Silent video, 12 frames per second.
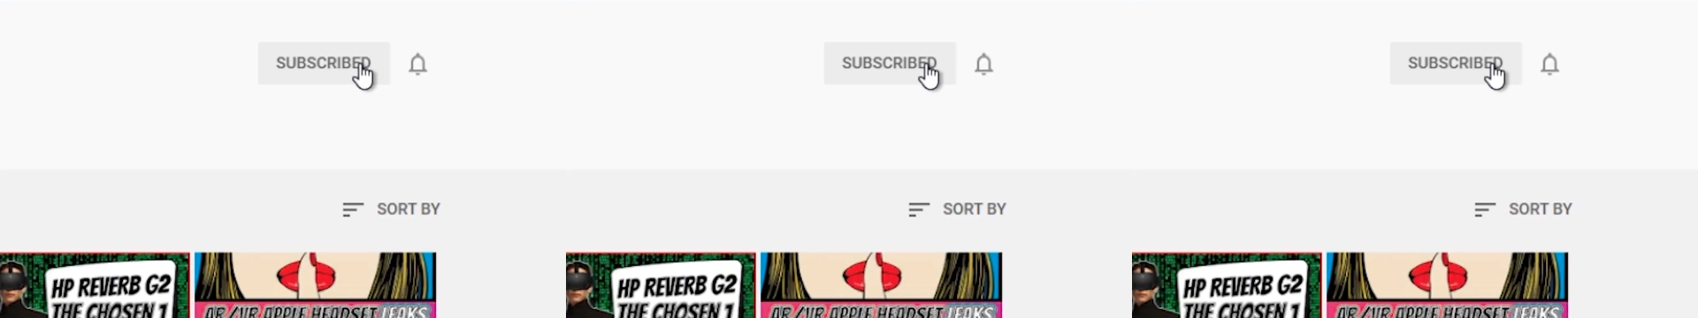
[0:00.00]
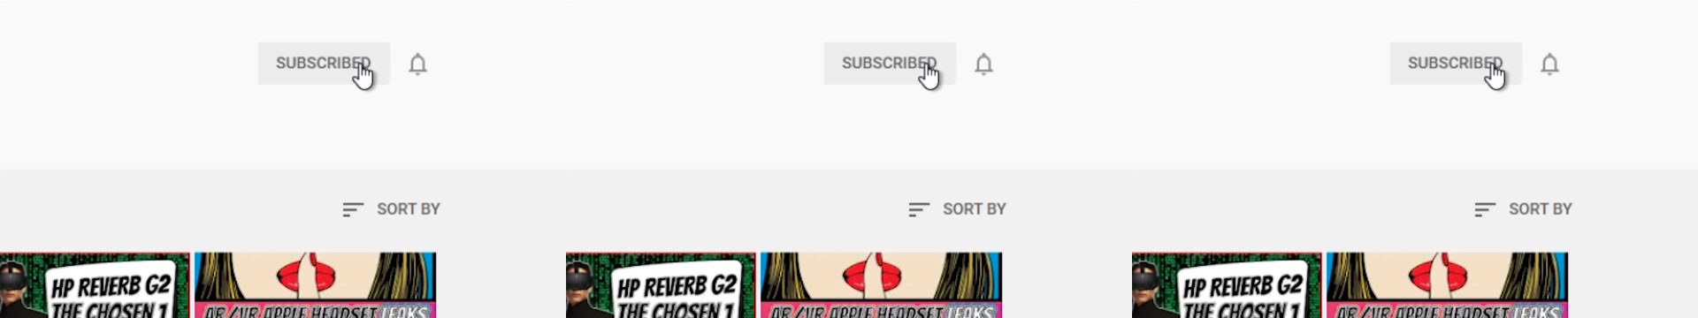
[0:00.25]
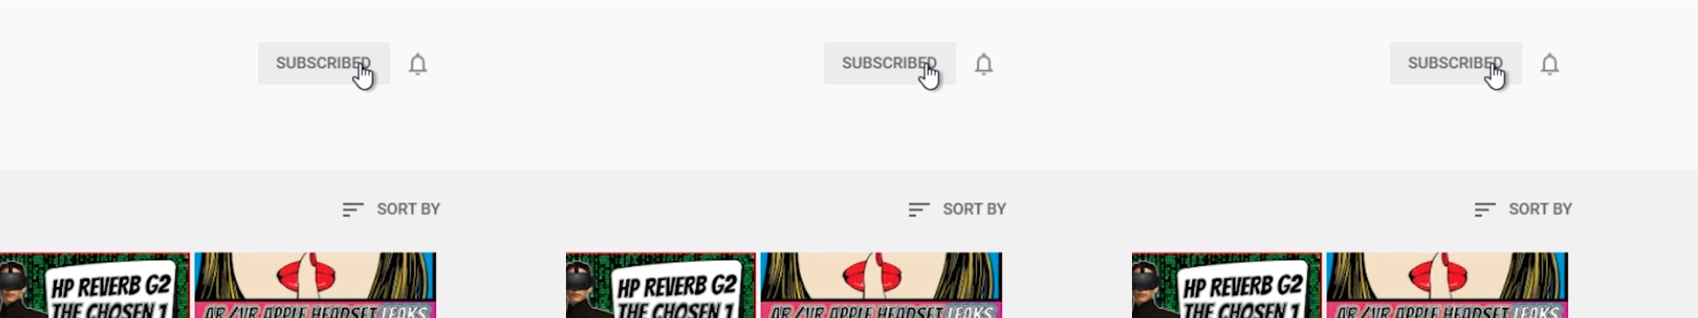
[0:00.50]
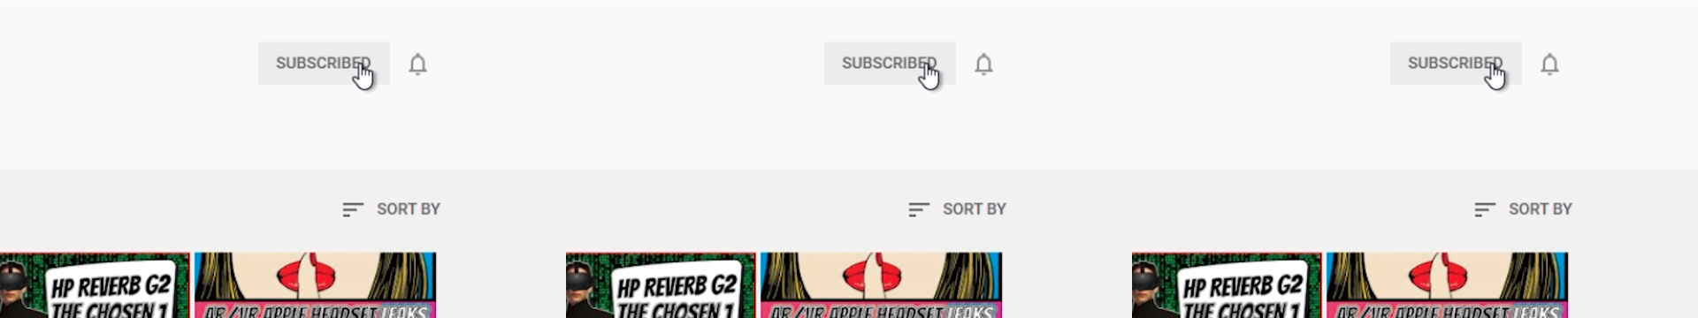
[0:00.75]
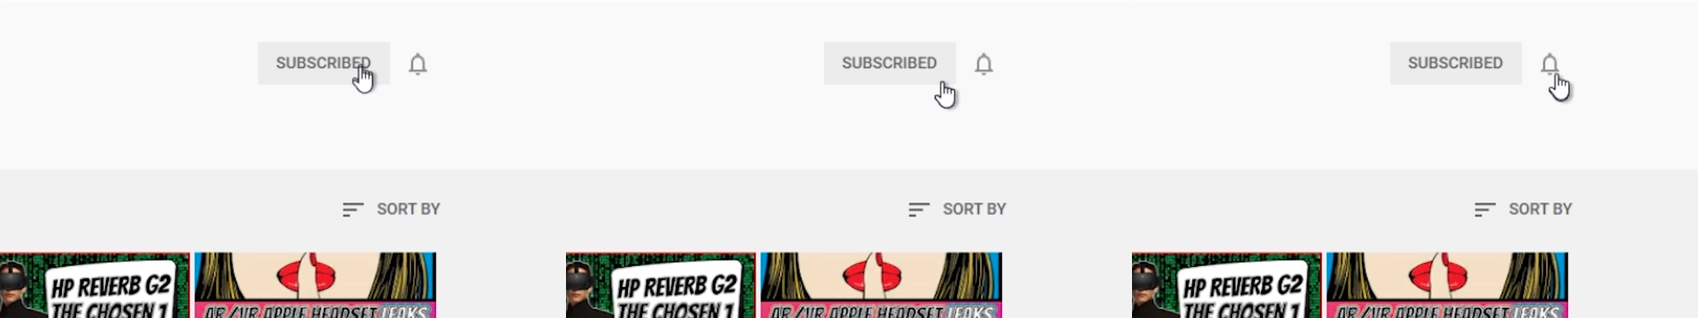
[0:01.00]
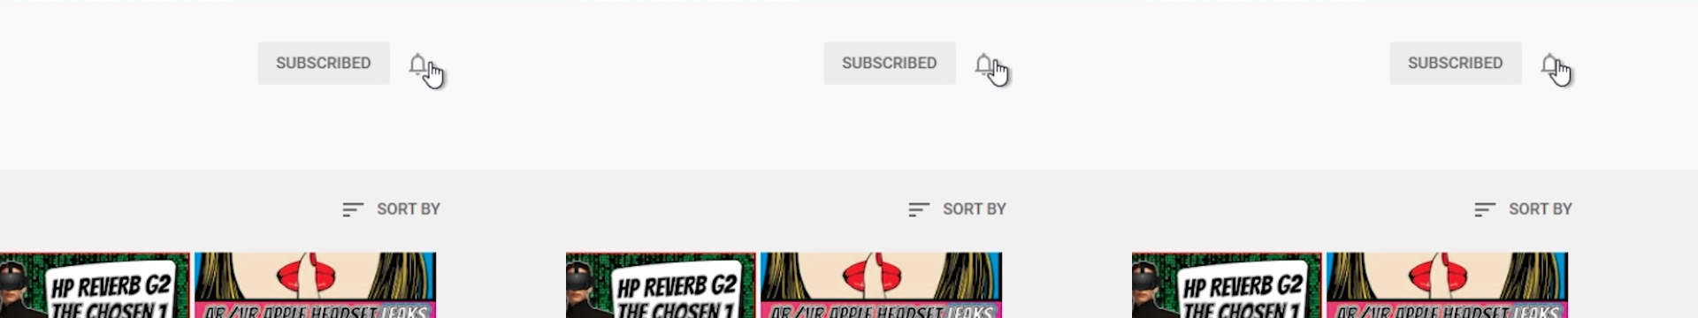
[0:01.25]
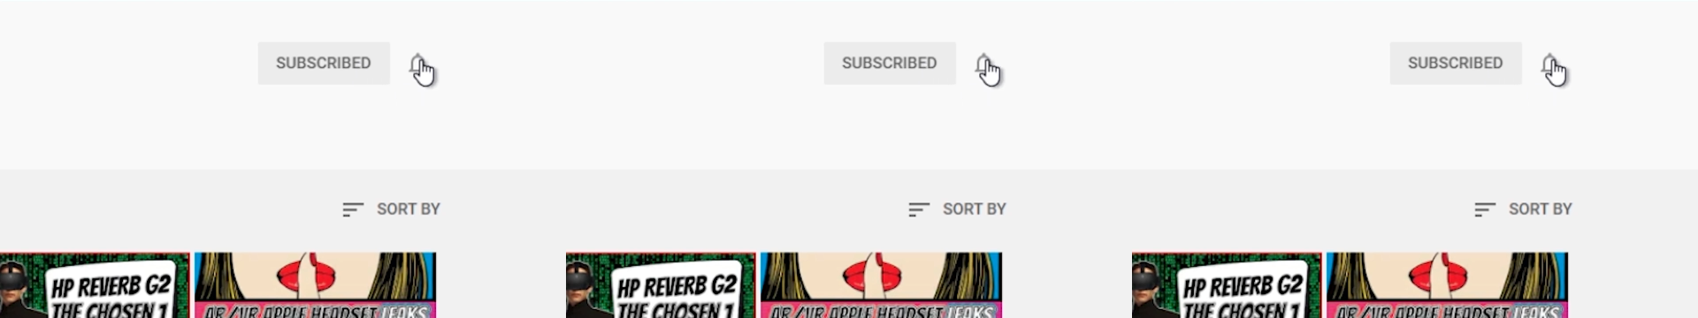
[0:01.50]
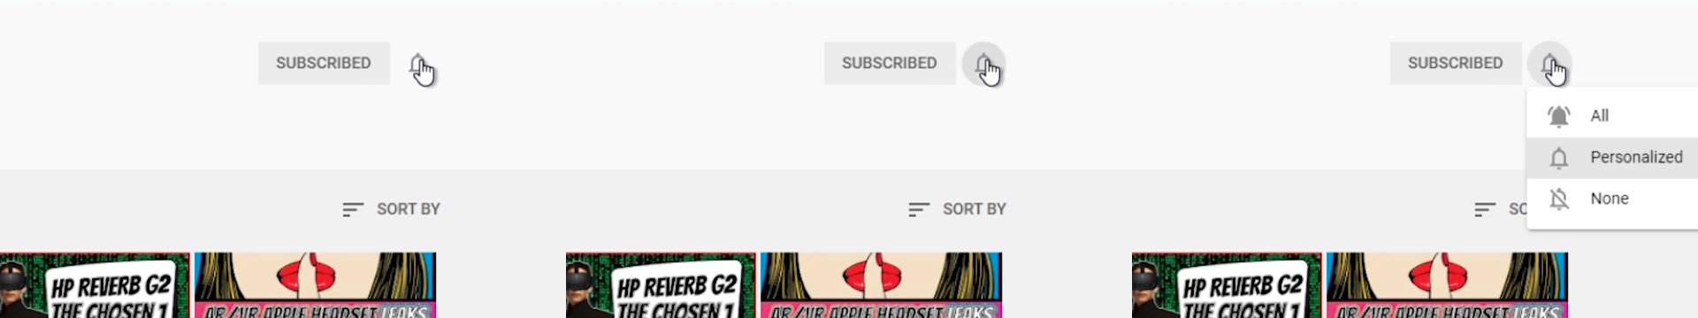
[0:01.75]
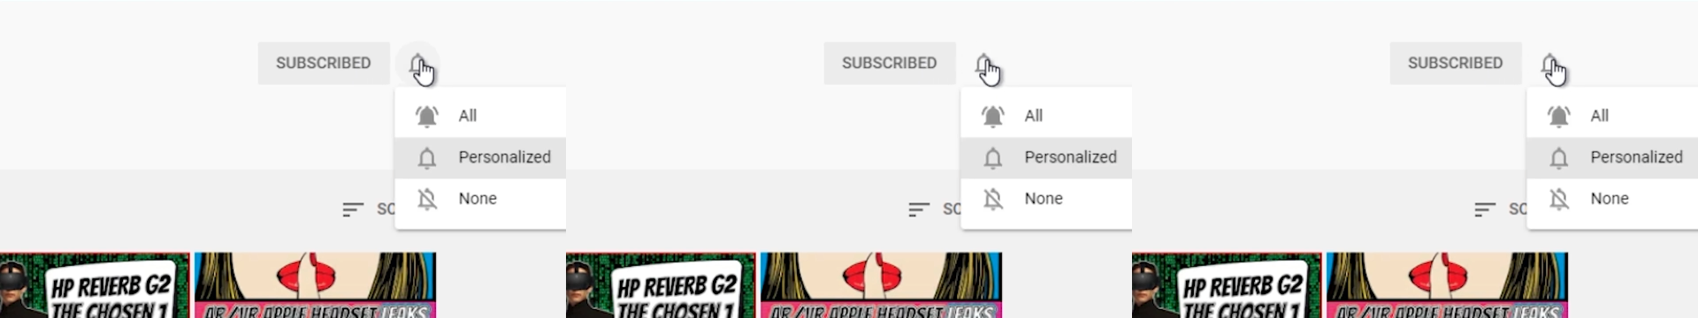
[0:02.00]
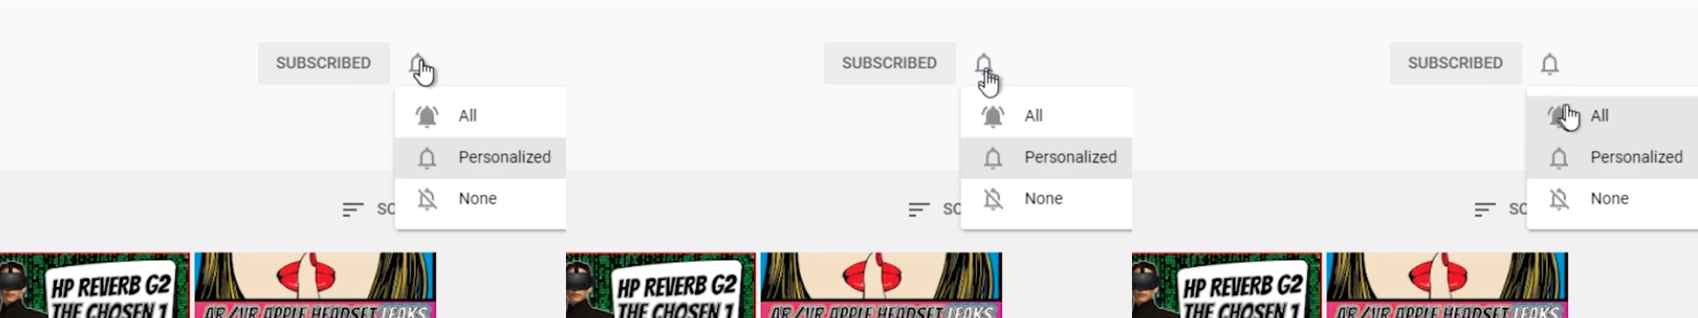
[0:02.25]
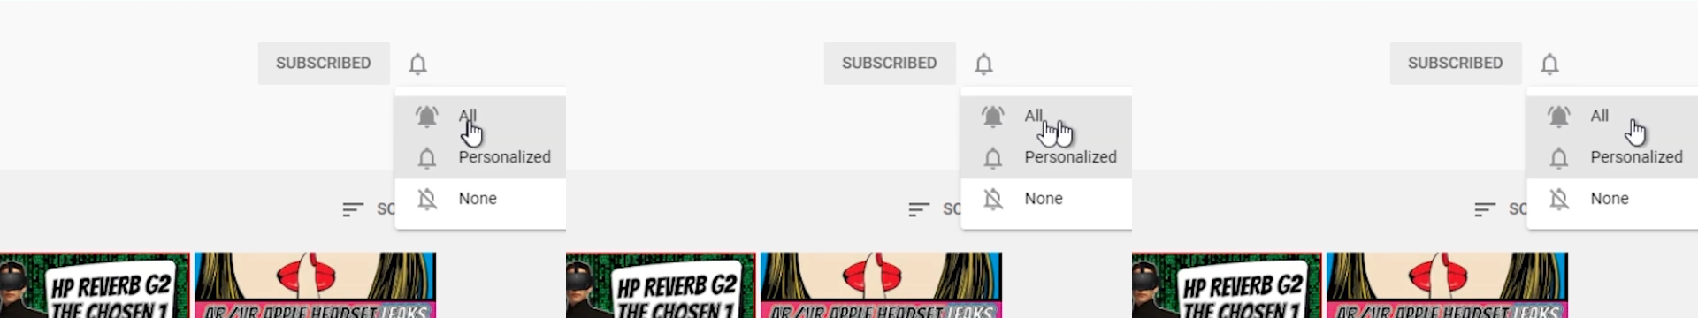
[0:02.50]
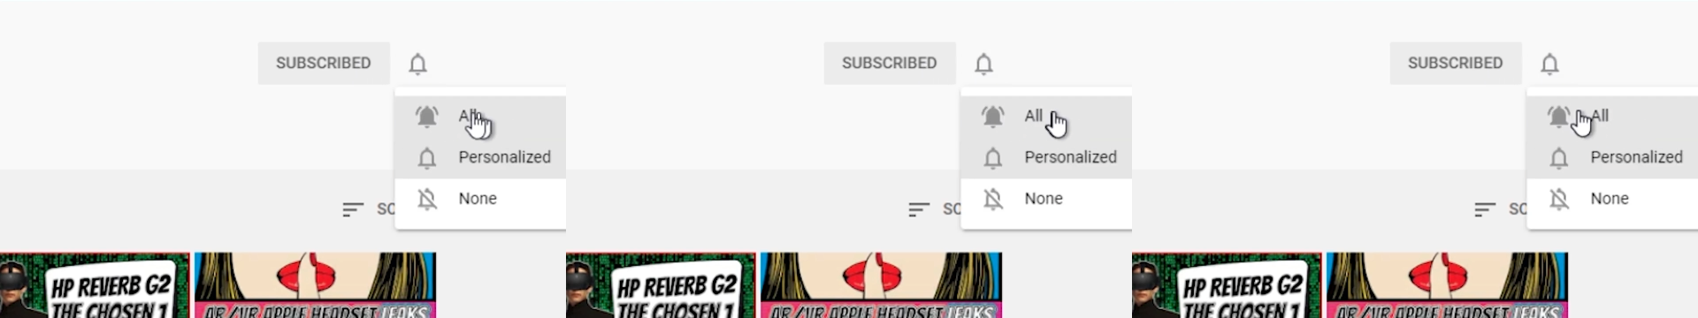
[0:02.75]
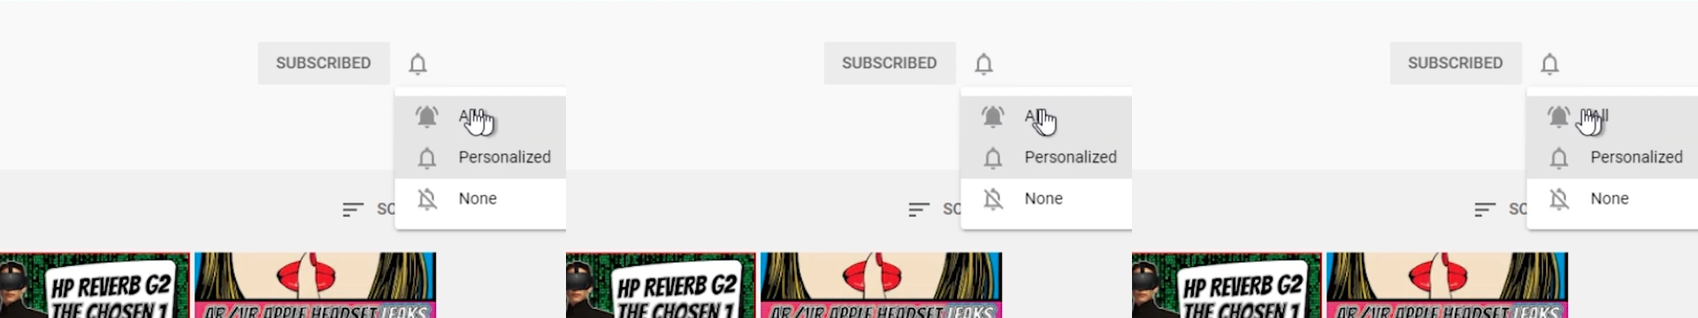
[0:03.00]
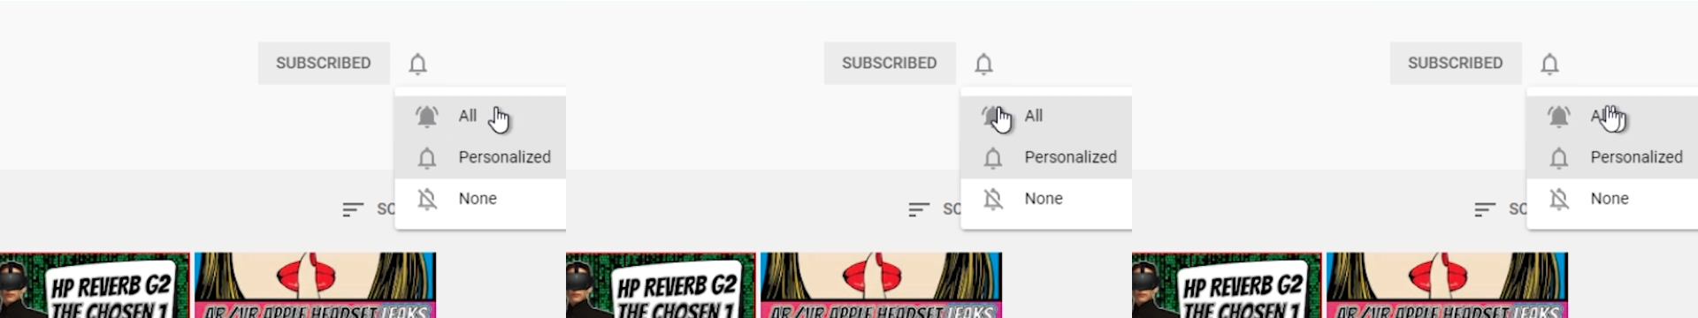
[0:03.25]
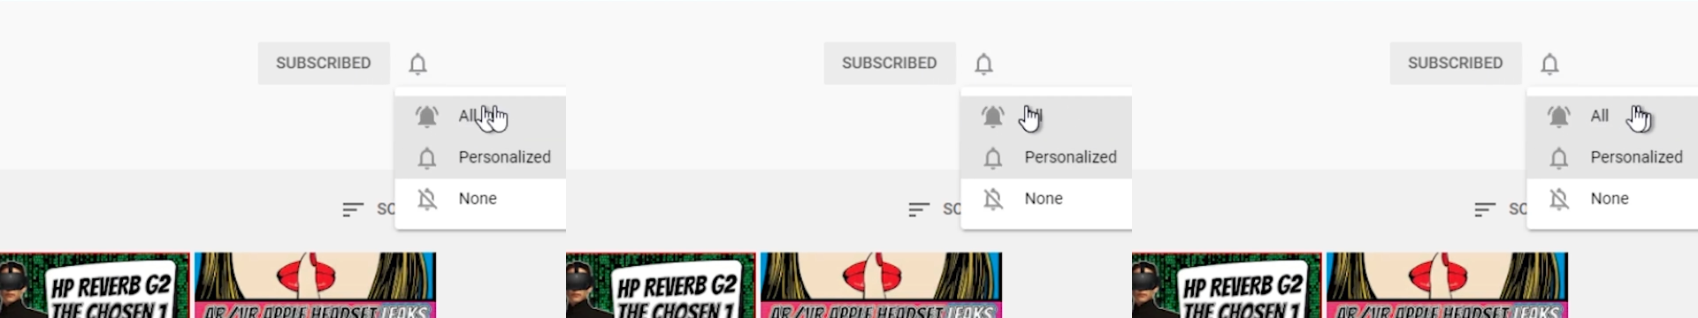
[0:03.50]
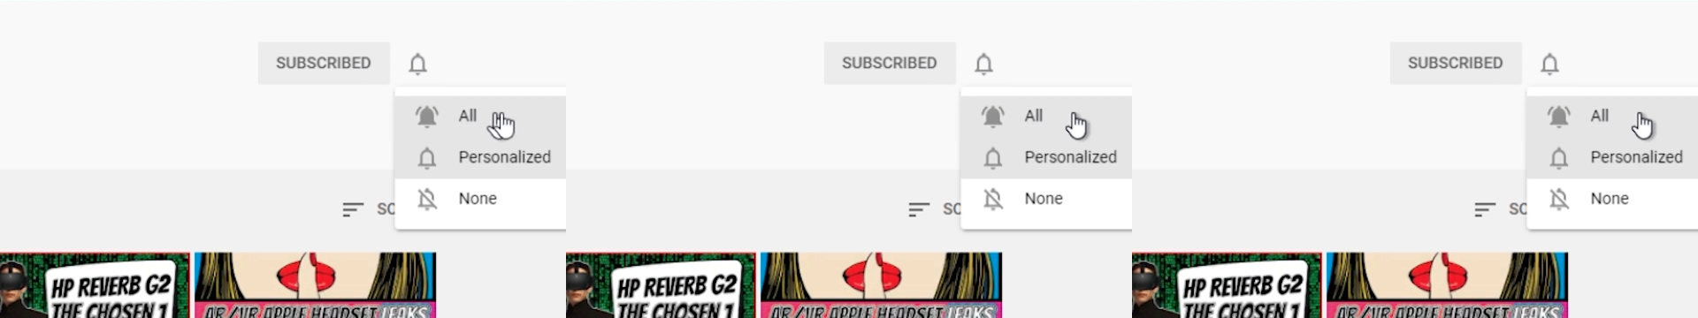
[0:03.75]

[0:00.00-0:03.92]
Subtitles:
[unreadable: no face in view]